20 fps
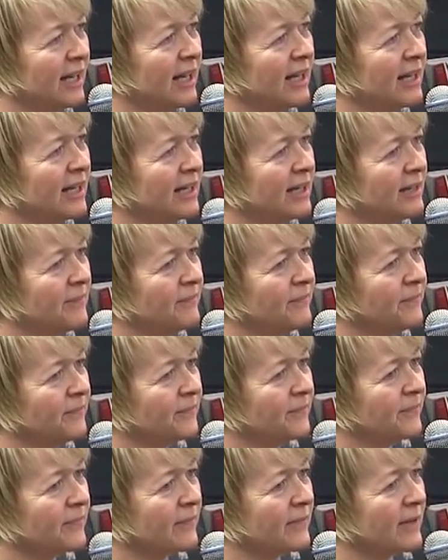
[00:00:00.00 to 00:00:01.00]

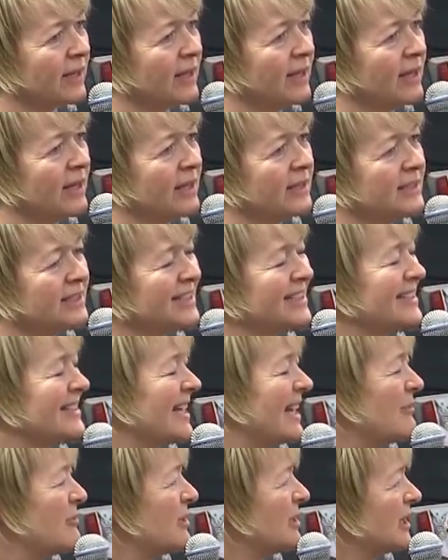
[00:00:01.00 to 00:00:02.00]
Um, just
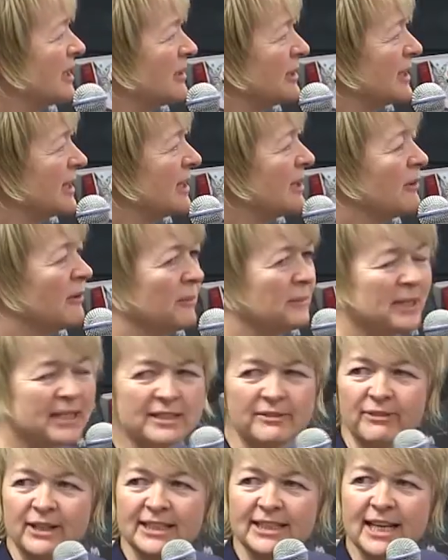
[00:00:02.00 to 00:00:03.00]
everything you can think of. I mean,
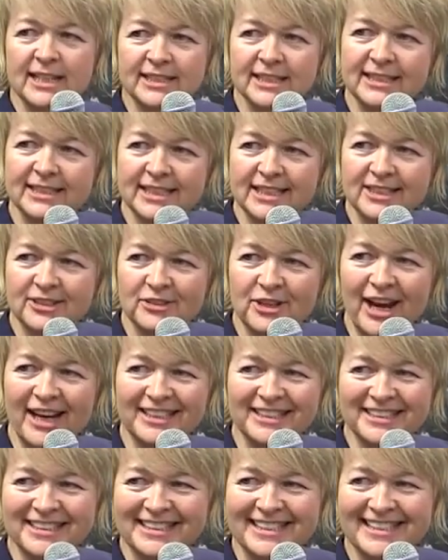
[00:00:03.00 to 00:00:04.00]
it's a fantastic
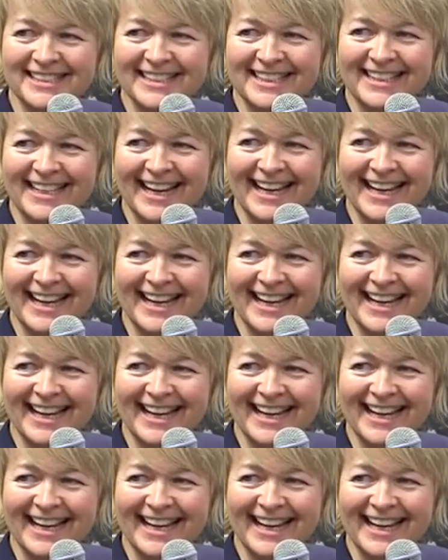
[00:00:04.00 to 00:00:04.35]
distraction, isn't it?